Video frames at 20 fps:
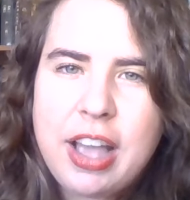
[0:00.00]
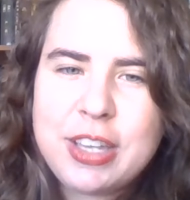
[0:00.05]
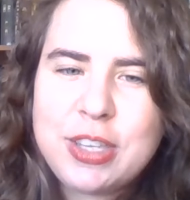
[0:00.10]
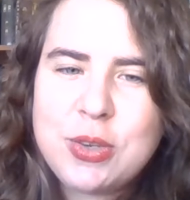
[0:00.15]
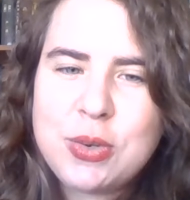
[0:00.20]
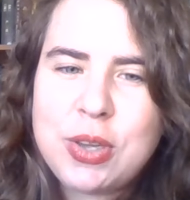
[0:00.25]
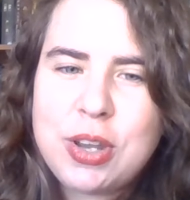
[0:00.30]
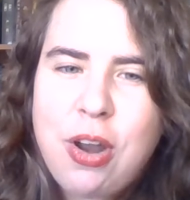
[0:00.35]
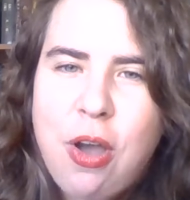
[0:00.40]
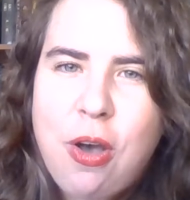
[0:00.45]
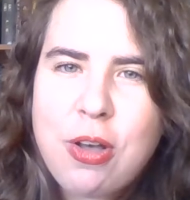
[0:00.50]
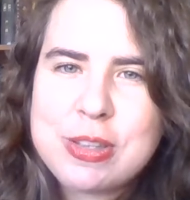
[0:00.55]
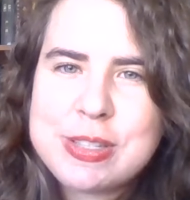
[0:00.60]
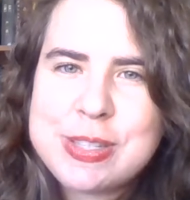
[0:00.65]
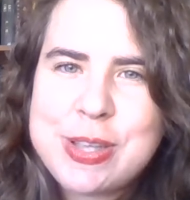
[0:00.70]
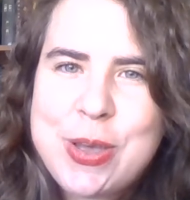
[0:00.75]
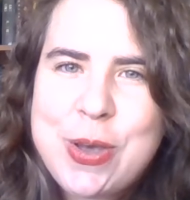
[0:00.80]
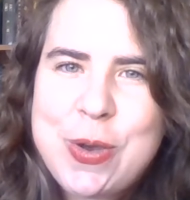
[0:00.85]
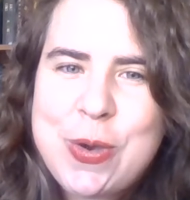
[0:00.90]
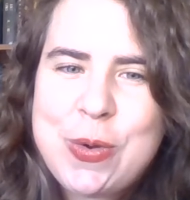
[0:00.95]
You can
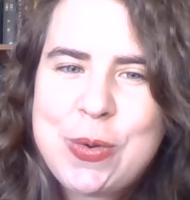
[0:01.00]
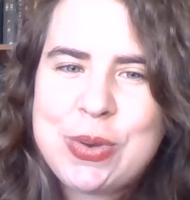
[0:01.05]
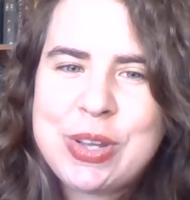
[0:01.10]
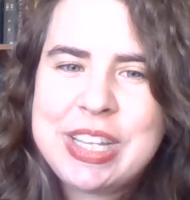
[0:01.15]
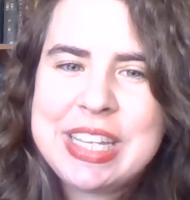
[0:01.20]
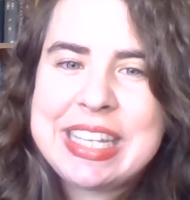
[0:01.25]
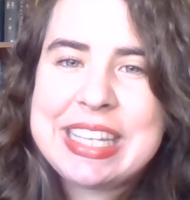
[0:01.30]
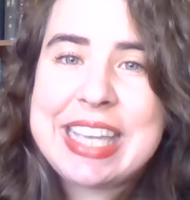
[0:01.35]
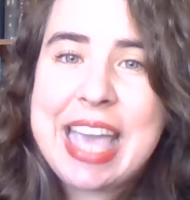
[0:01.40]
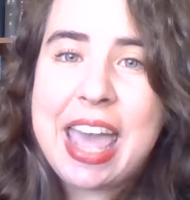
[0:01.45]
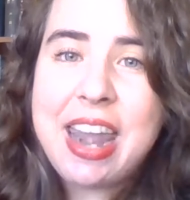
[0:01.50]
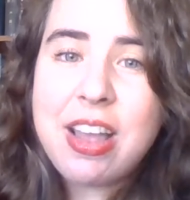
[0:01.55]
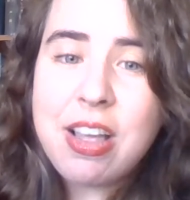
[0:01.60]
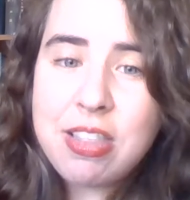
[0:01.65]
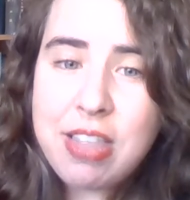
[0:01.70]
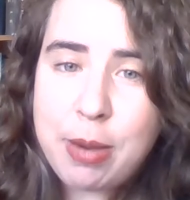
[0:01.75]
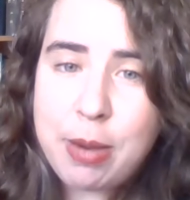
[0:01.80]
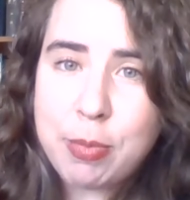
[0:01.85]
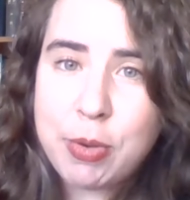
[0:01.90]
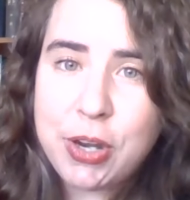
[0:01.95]
also get a
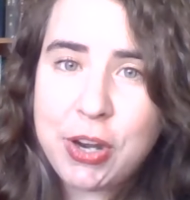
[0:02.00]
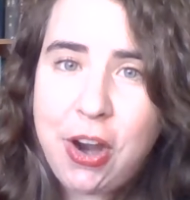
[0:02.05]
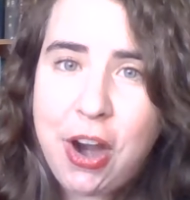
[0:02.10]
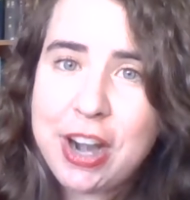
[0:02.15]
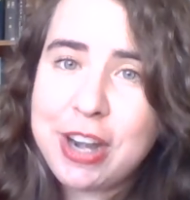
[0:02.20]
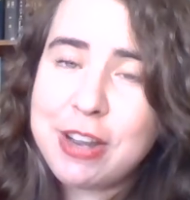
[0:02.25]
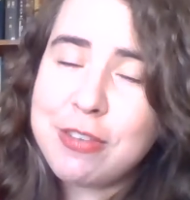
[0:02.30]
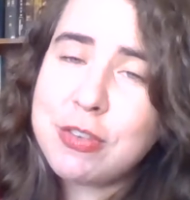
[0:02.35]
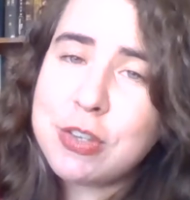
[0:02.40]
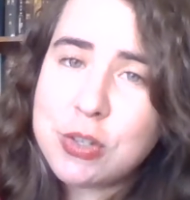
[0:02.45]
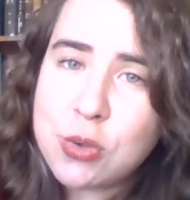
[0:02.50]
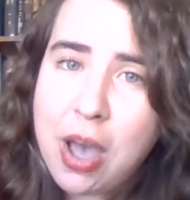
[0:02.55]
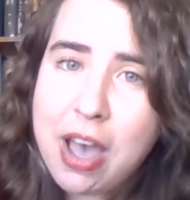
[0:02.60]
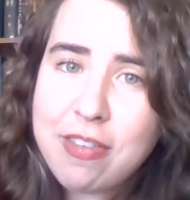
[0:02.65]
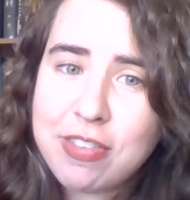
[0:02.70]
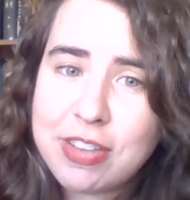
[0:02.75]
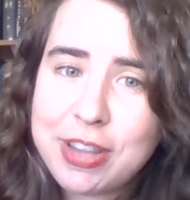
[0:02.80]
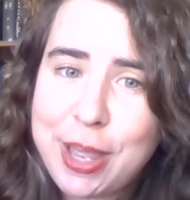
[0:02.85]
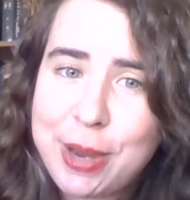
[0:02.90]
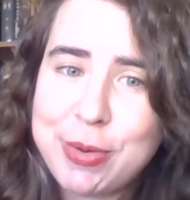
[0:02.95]
library card if you don't
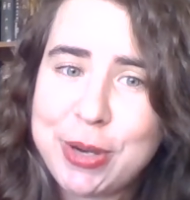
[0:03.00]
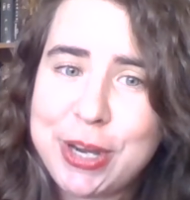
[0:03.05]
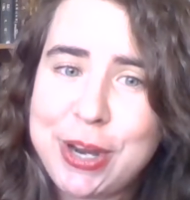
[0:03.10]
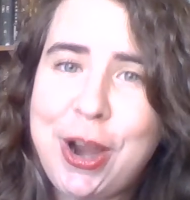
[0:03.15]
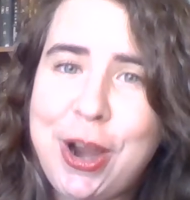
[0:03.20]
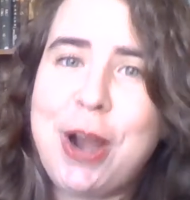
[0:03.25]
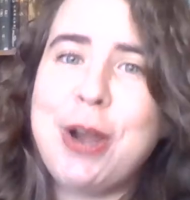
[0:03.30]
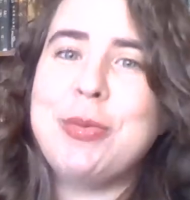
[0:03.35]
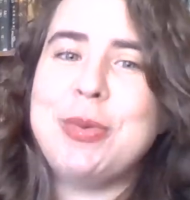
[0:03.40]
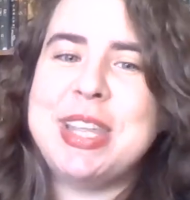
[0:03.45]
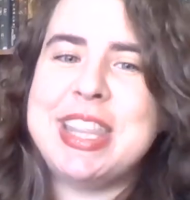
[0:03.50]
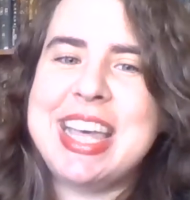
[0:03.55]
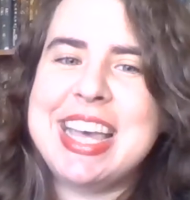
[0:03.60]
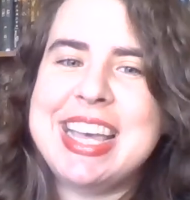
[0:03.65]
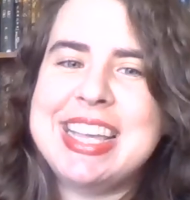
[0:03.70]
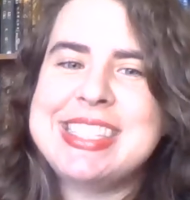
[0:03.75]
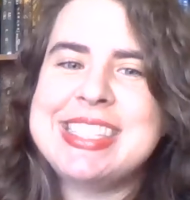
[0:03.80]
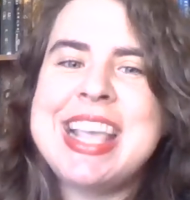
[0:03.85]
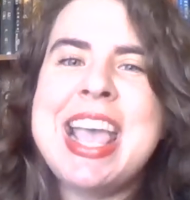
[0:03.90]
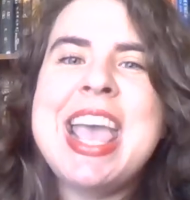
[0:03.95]
have a library card with
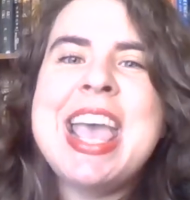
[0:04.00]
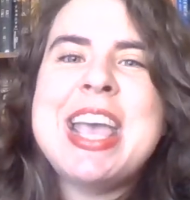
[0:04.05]
us.